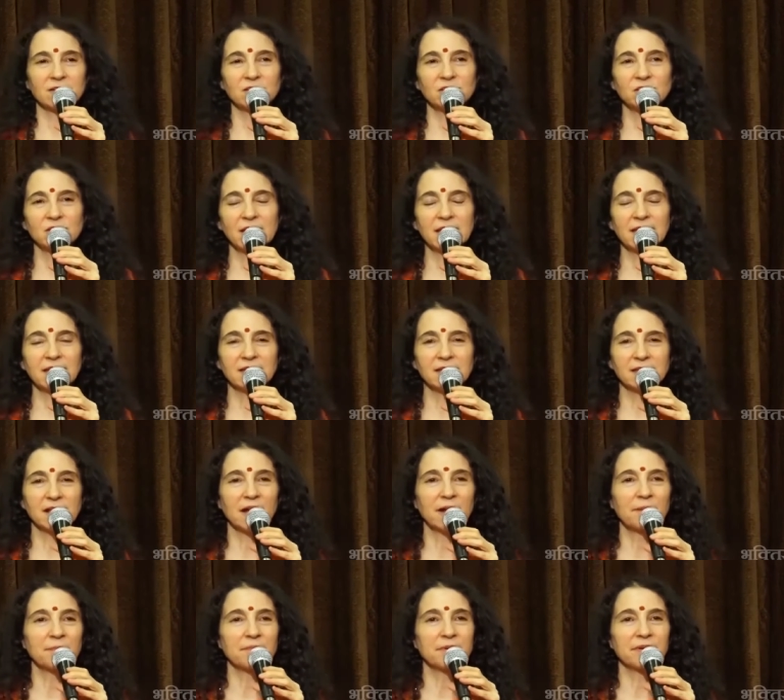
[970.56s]
shakes
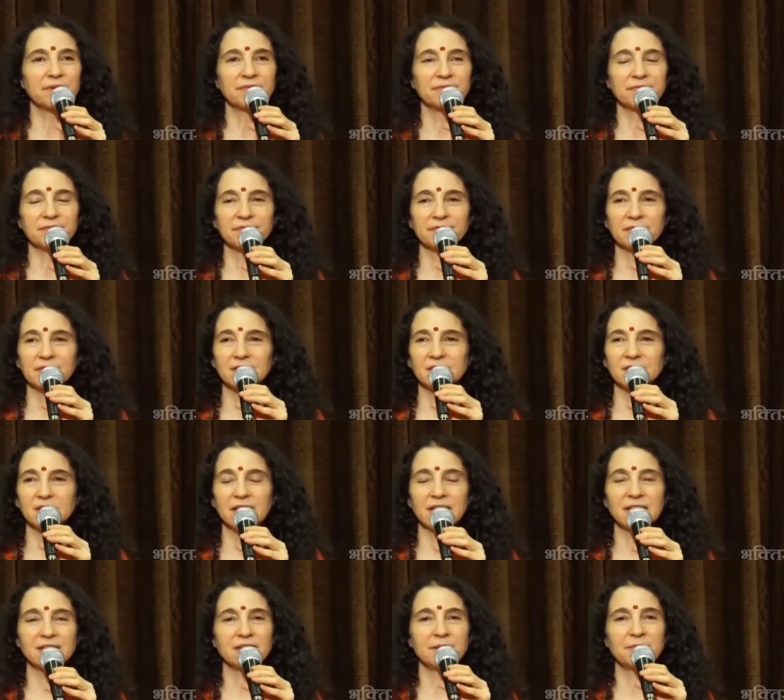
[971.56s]
up,
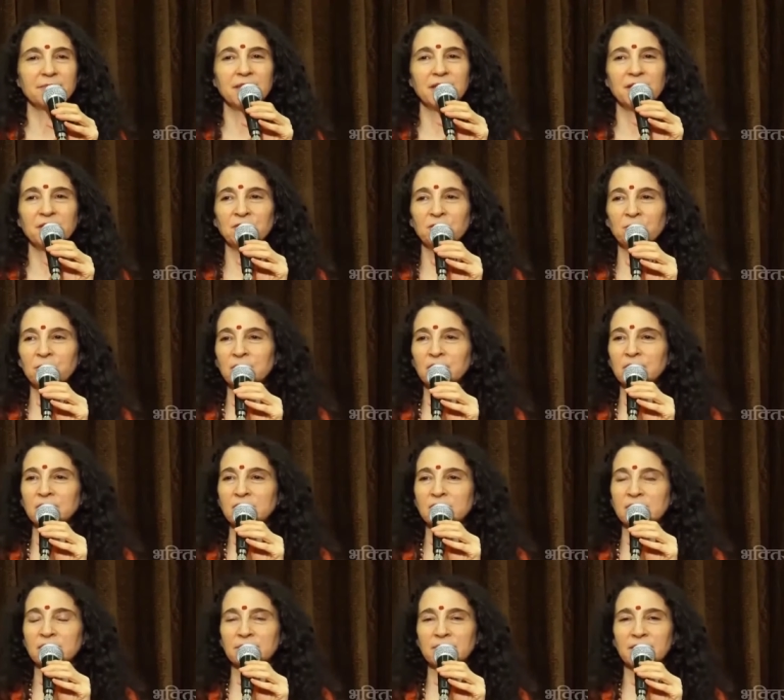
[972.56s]
shakes up the inner
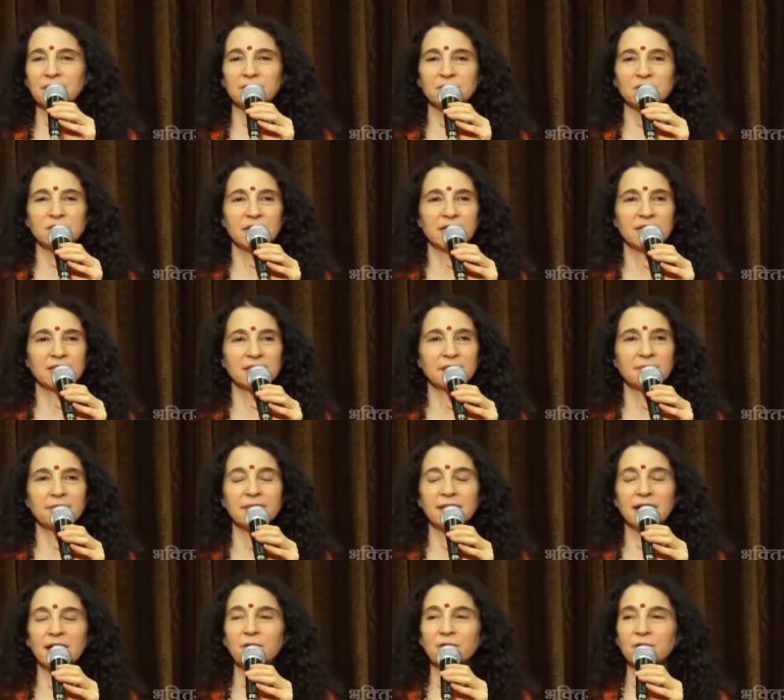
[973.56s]
world, sometimes shakes up
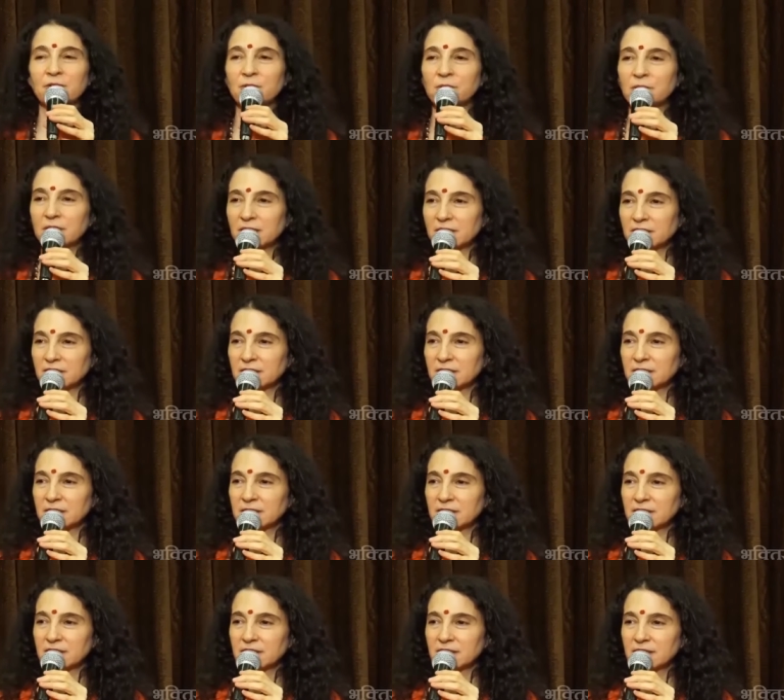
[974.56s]
the outer world.
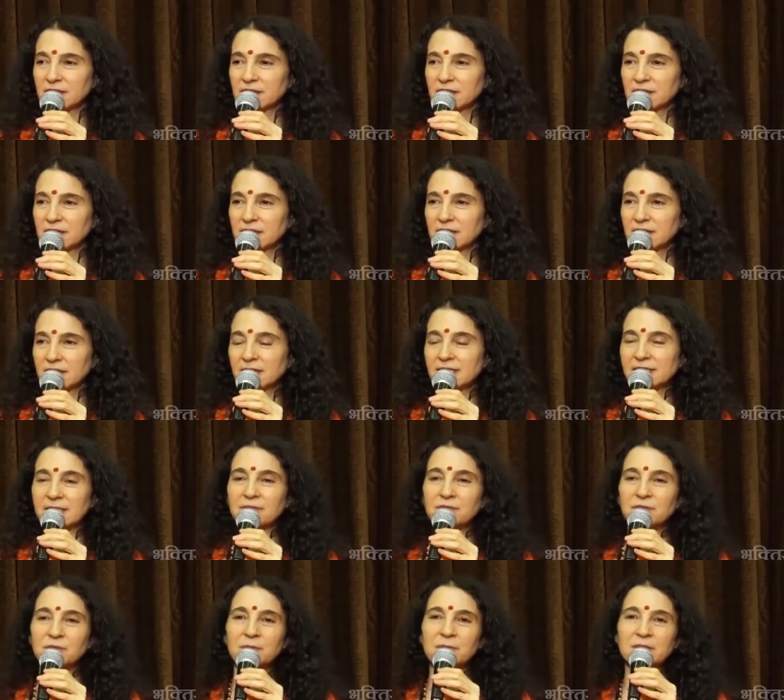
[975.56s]
Because
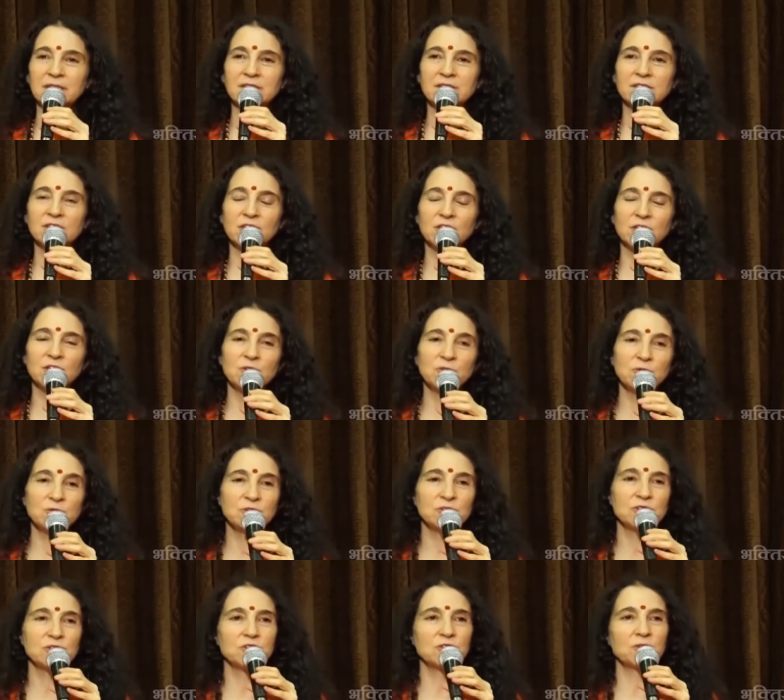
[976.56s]
everybody is
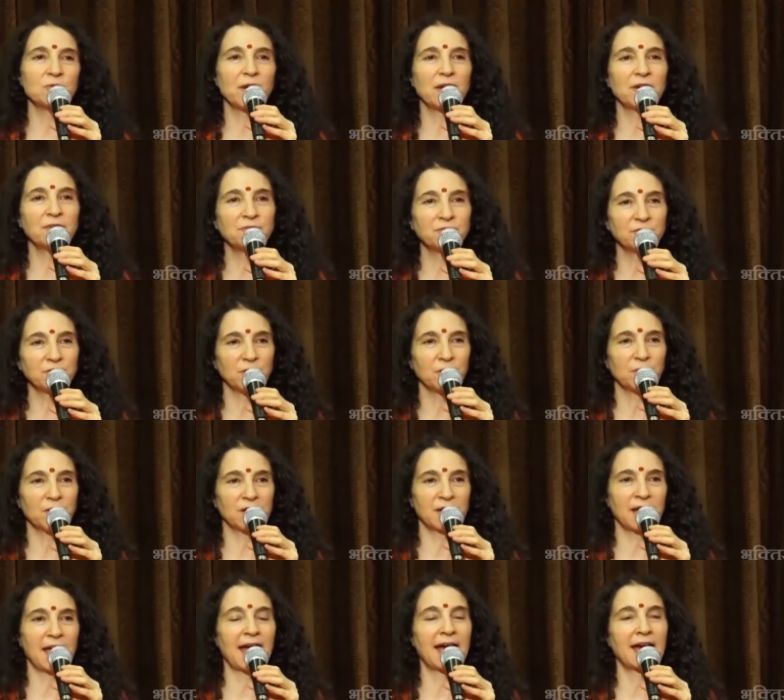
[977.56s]
used to
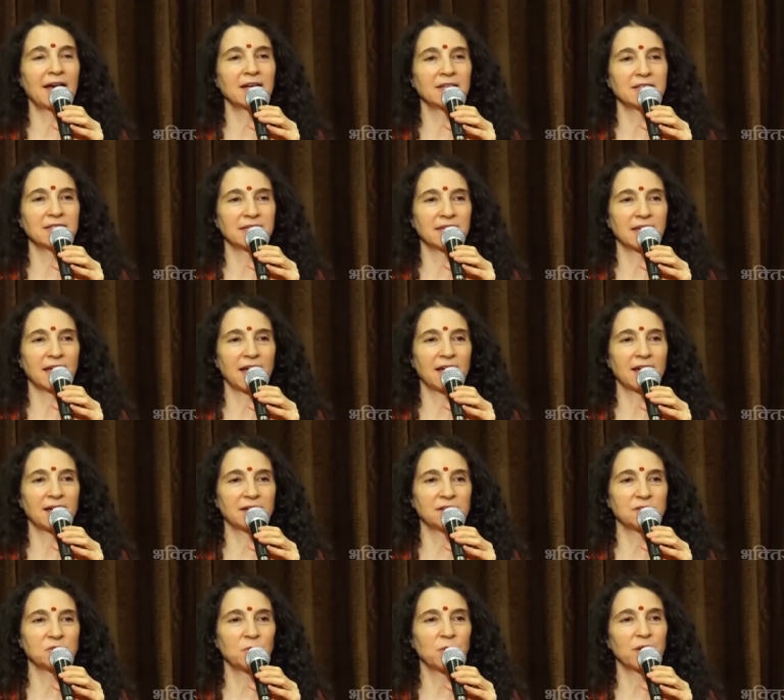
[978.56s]
everyone acting
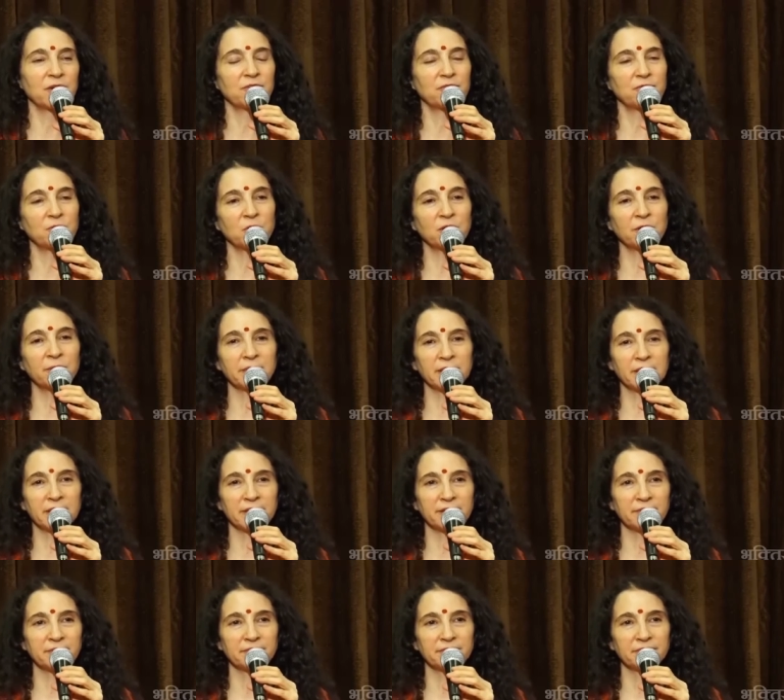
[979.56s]
as what for me.
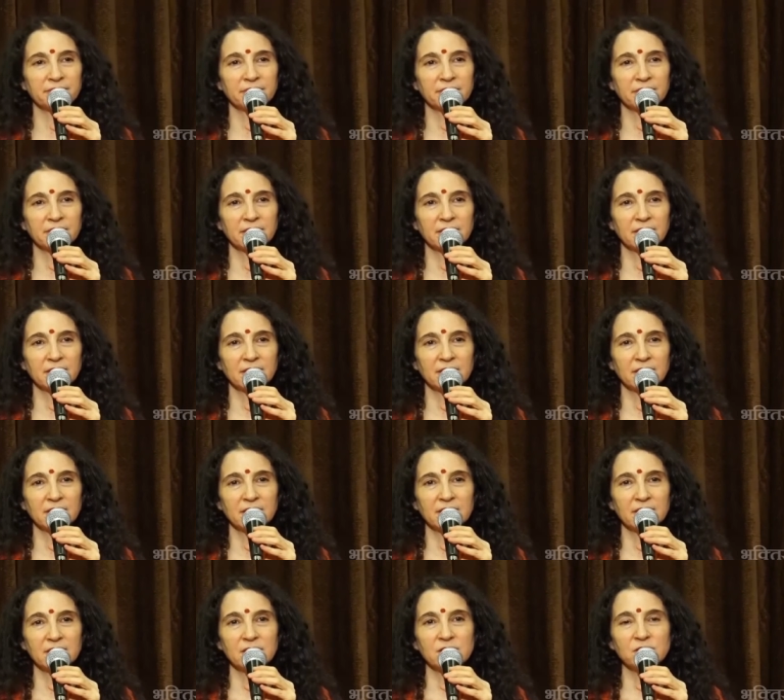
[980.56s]

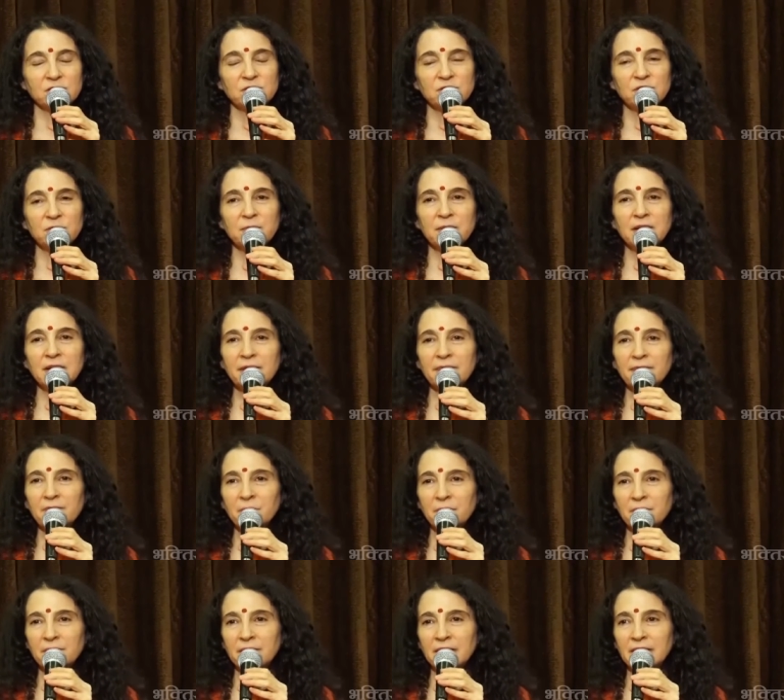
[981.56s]
So the minute
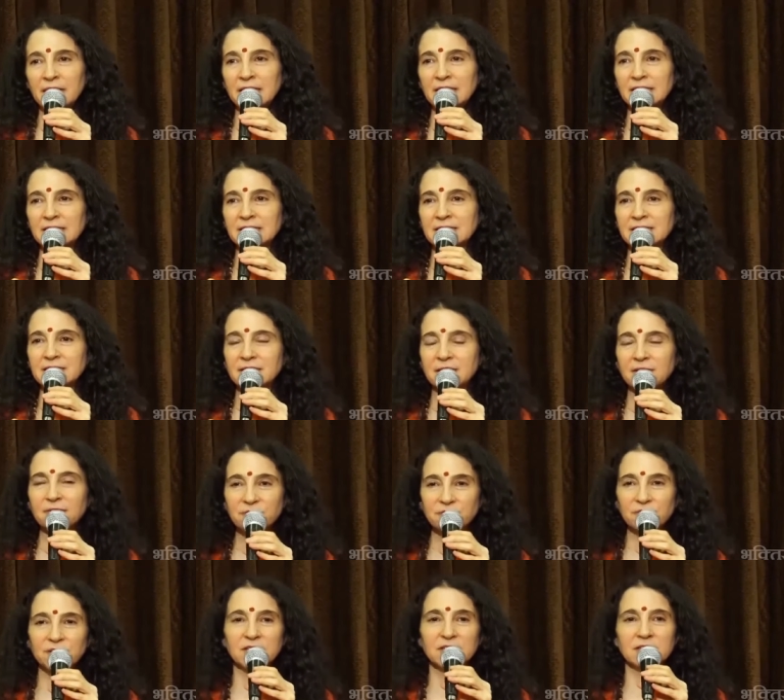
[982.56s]
that we make a
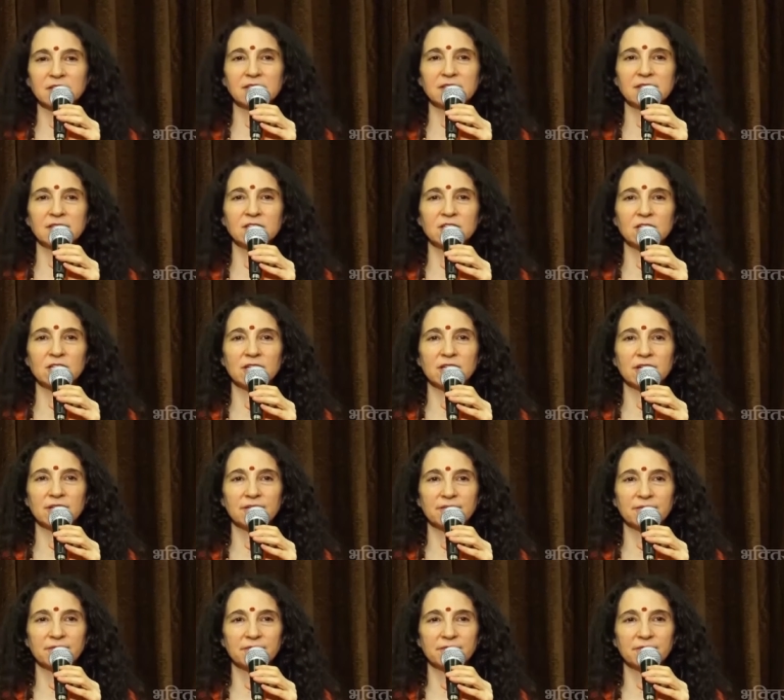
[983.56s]
different decision,